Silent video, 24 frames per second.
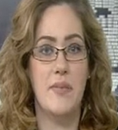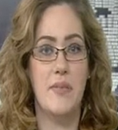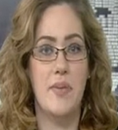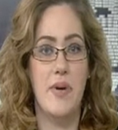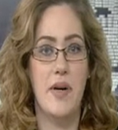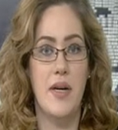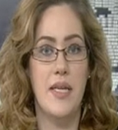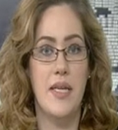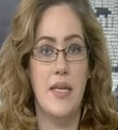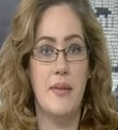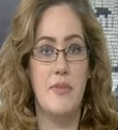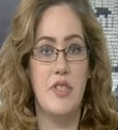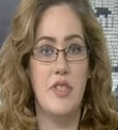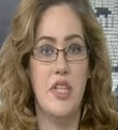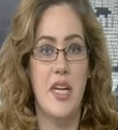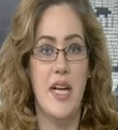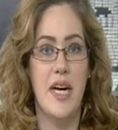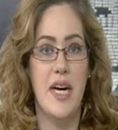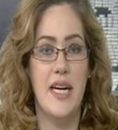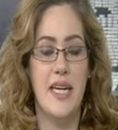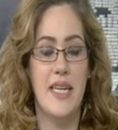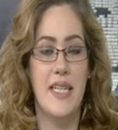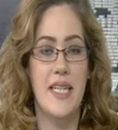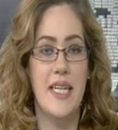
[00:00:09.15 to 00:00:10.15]
Ibrahim
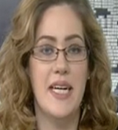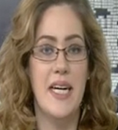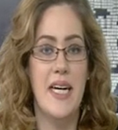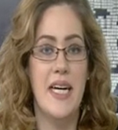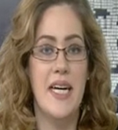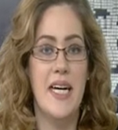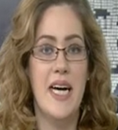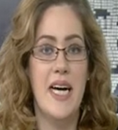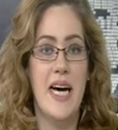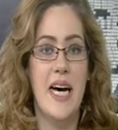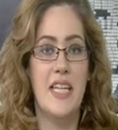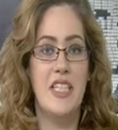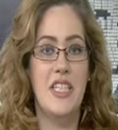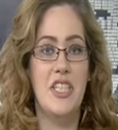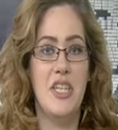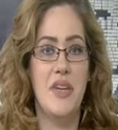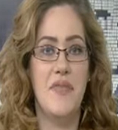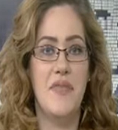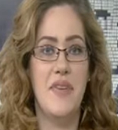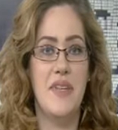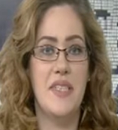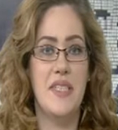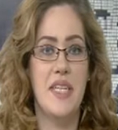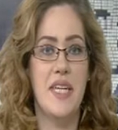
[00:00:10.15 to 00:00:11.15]
Janahi as
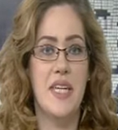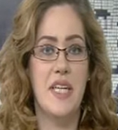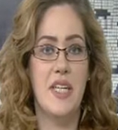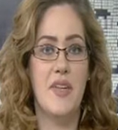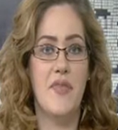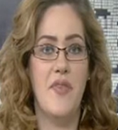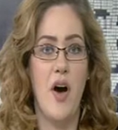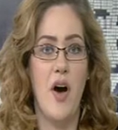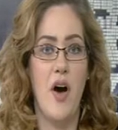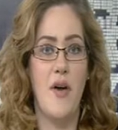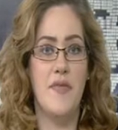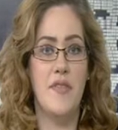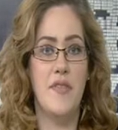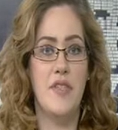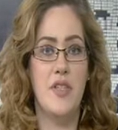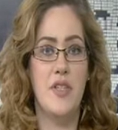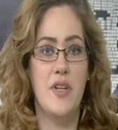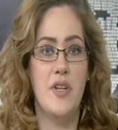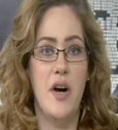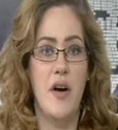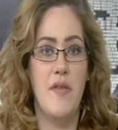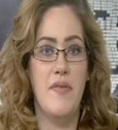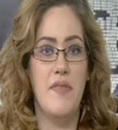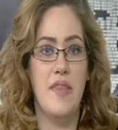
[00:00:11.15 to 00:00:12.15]
Chief Executive
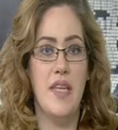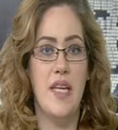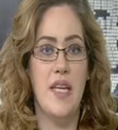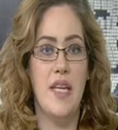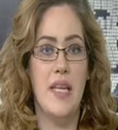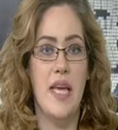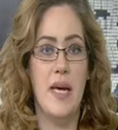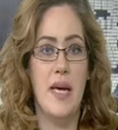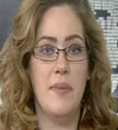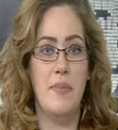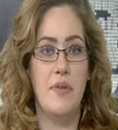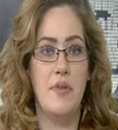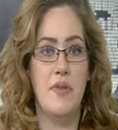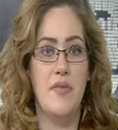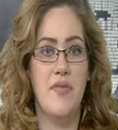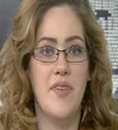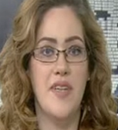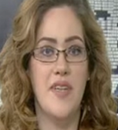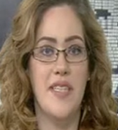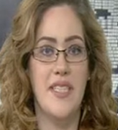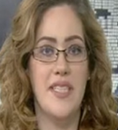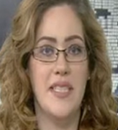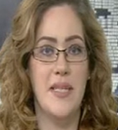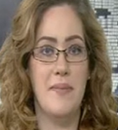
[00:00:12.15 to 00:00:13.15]
Officer of the Labour
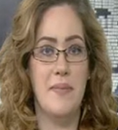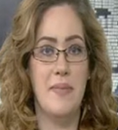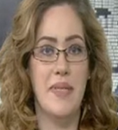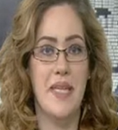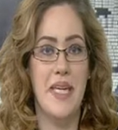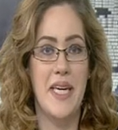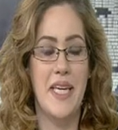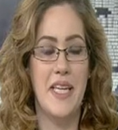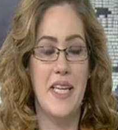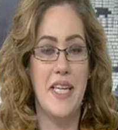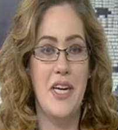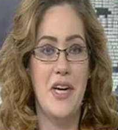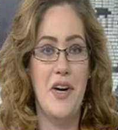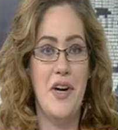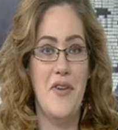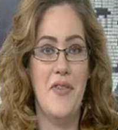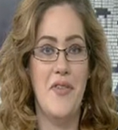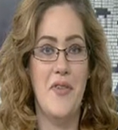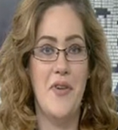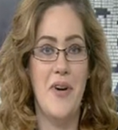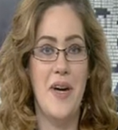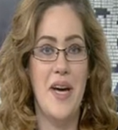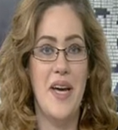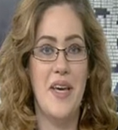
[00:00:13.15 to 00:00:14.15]
Fund Tamkeen
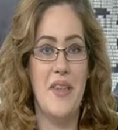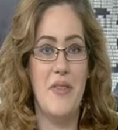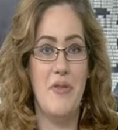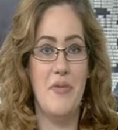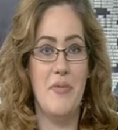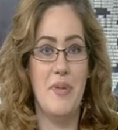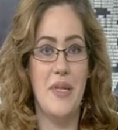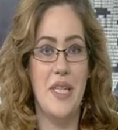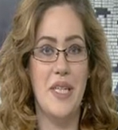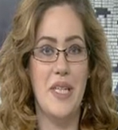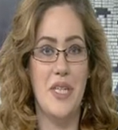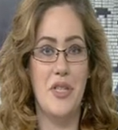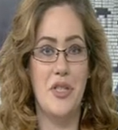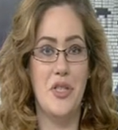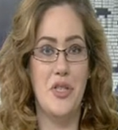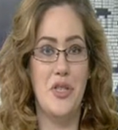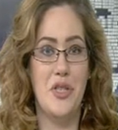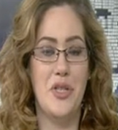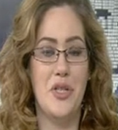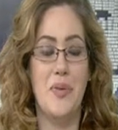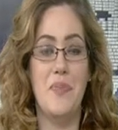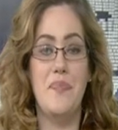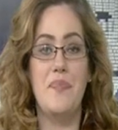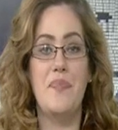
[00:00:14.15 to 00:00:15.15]
for a three year
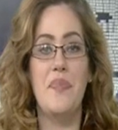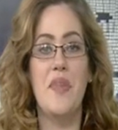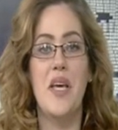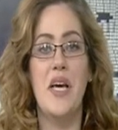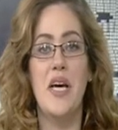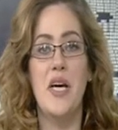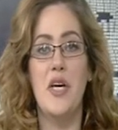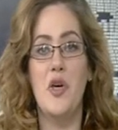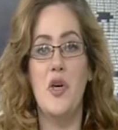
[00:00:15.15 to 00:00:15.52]
term.